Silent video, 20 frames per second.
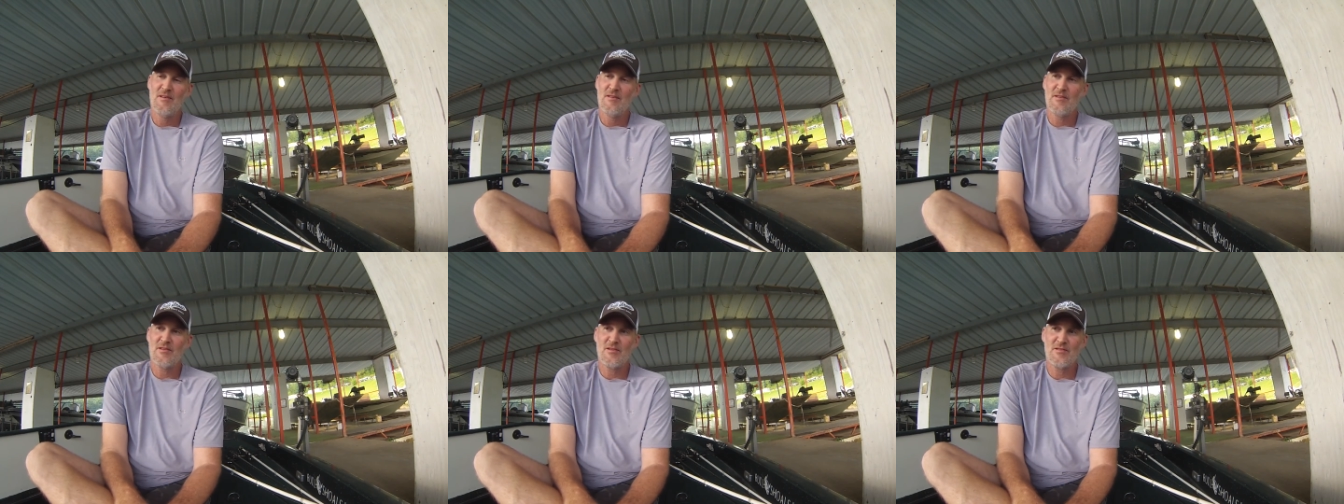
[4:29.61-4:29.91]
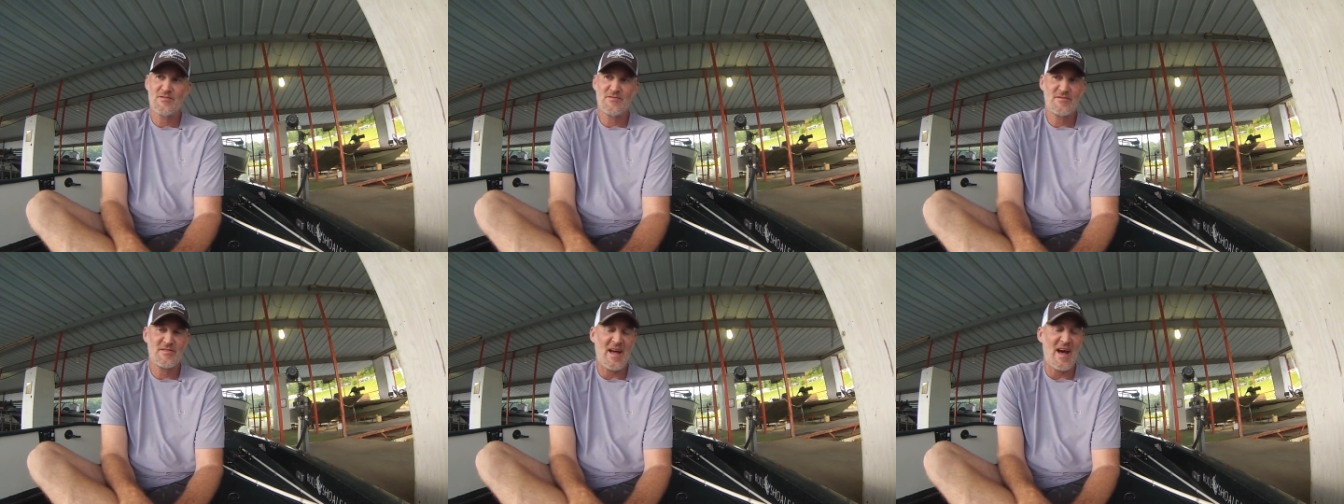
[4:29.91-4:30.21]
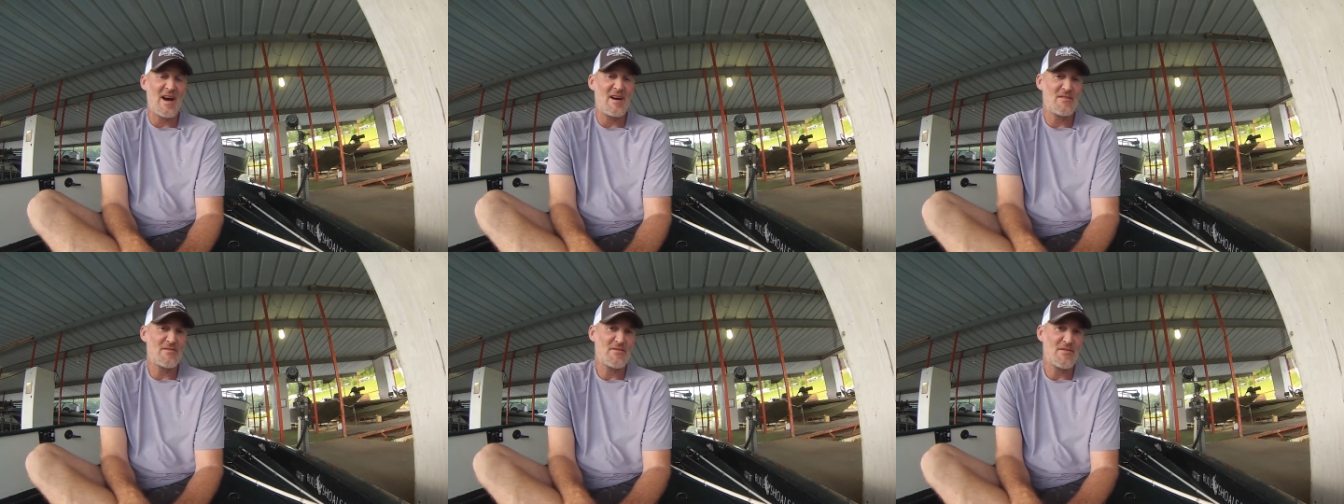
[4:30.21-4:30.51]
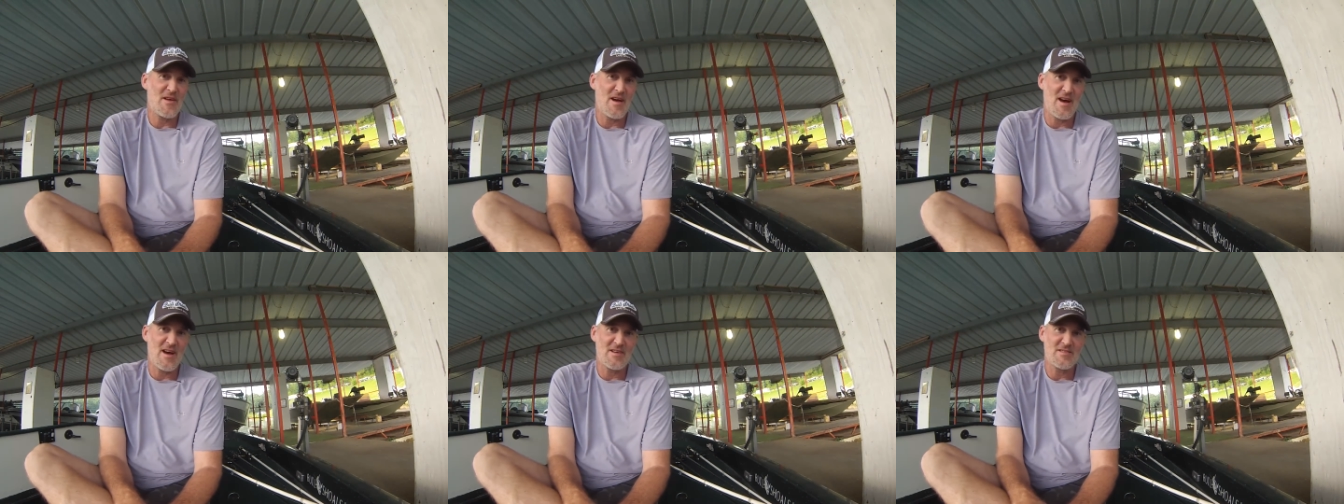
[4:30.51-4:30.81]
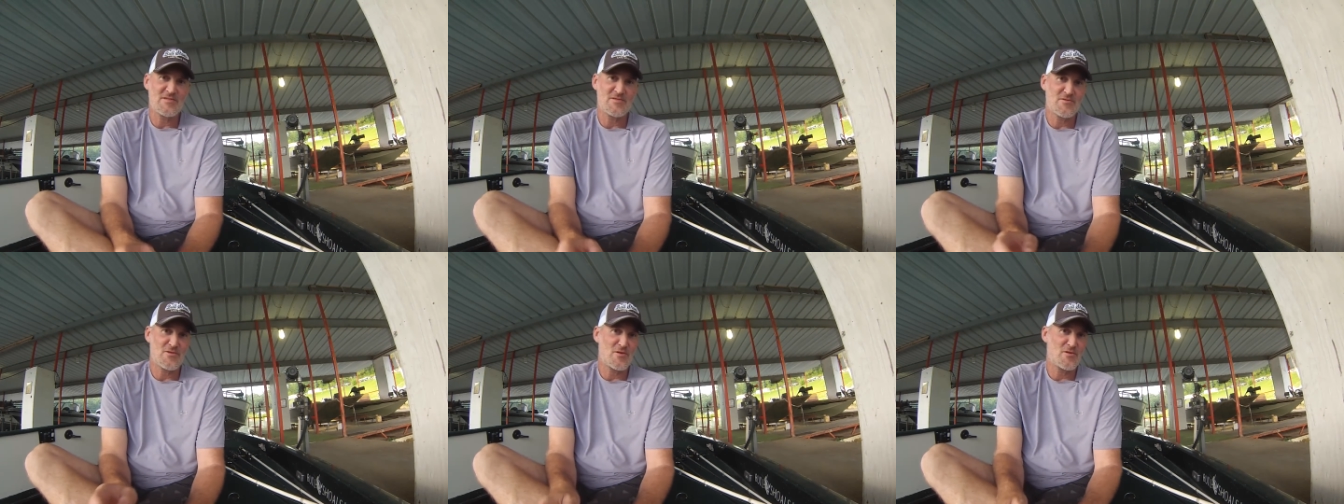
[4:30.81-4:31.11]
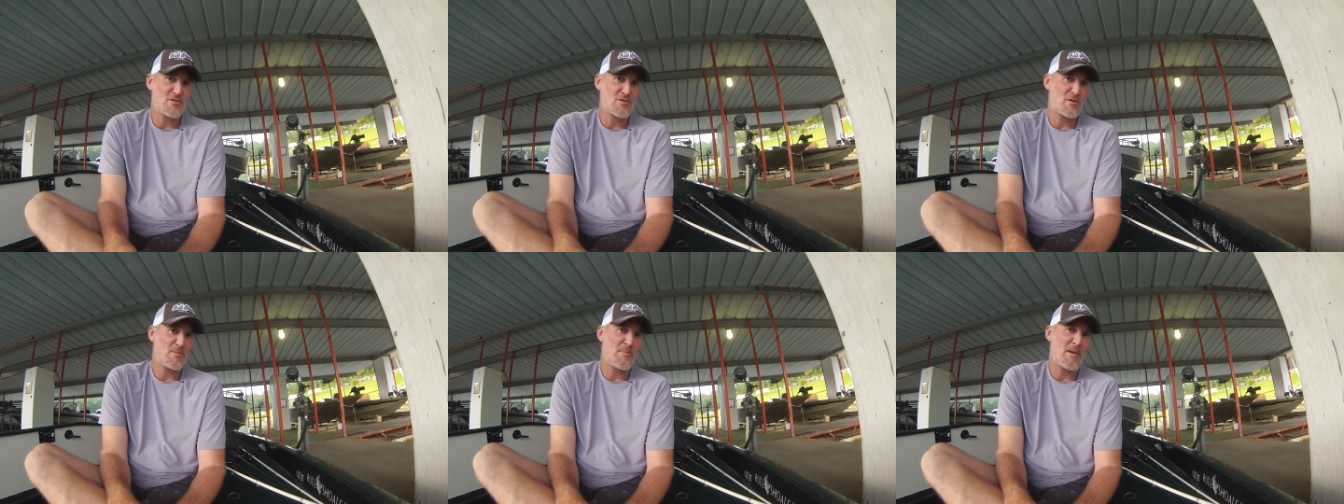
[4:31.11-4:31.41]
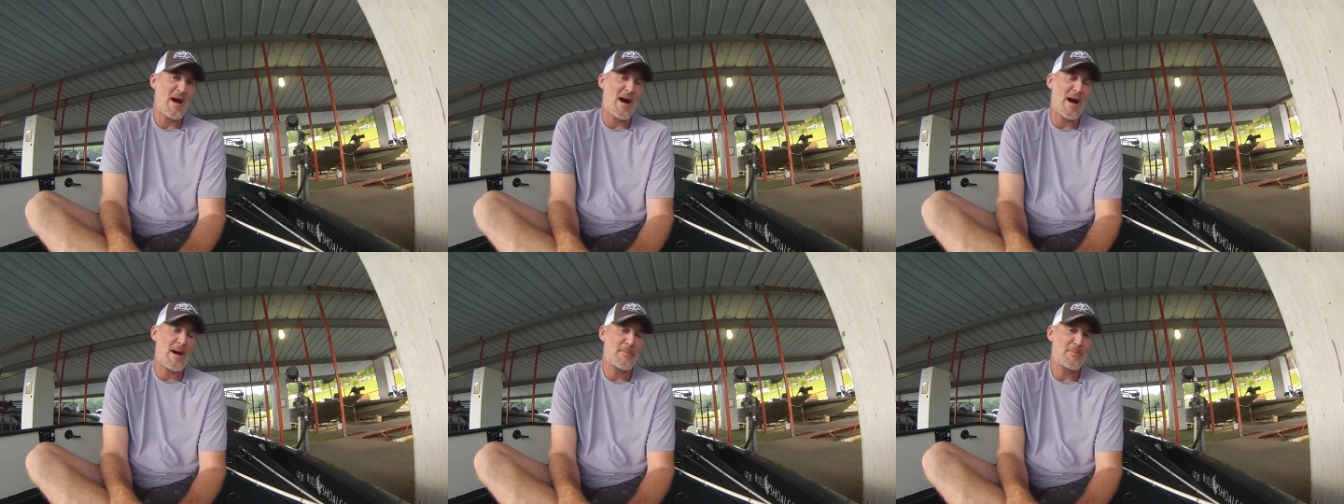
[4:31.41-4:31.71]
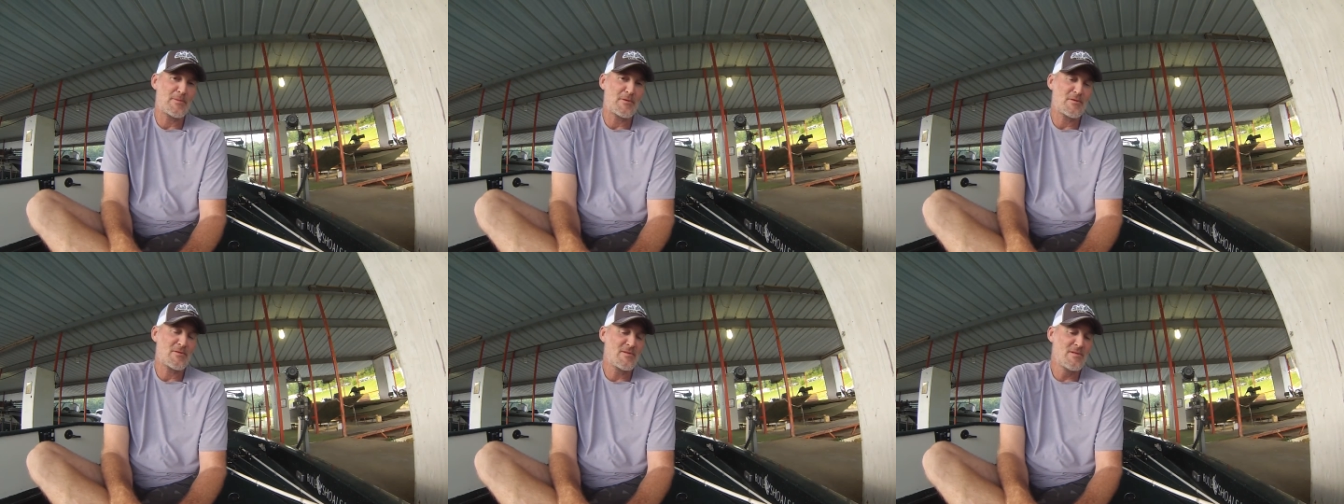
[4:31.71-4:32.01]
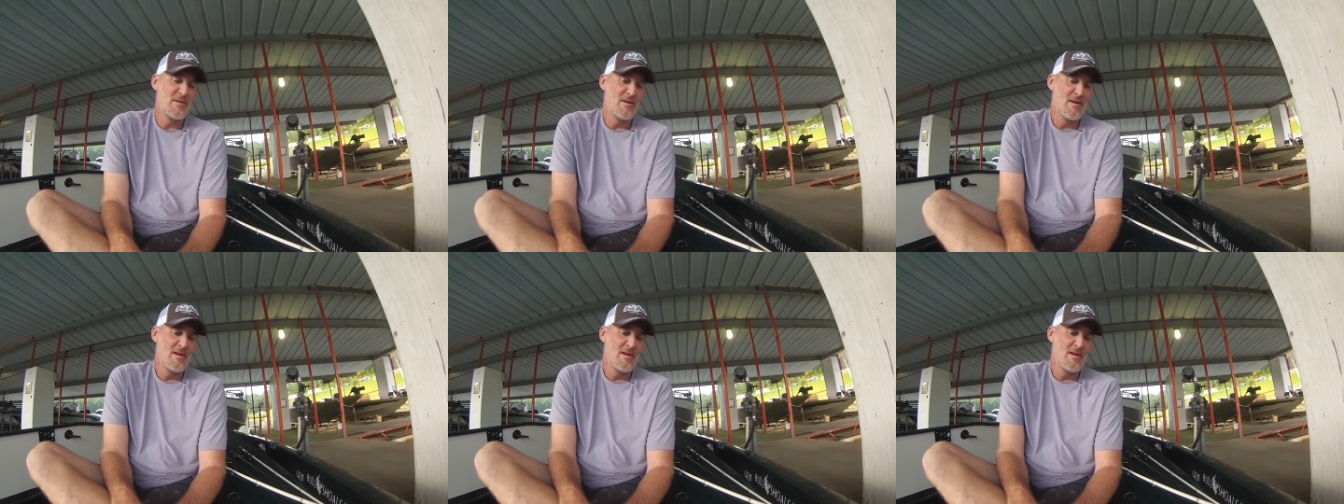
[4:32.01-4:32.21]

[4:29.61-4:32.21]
you can downsize, throw a little popper.